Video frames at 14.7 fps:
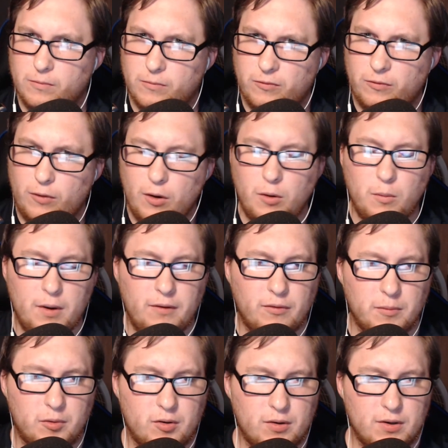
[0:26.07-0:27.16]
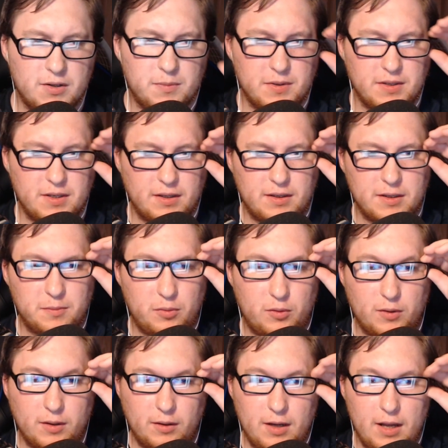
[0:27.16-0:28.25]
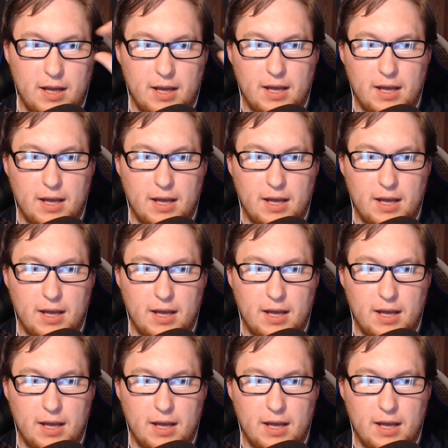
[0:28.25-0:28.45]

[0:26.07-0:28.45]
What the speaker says: far away from Christmas at this point.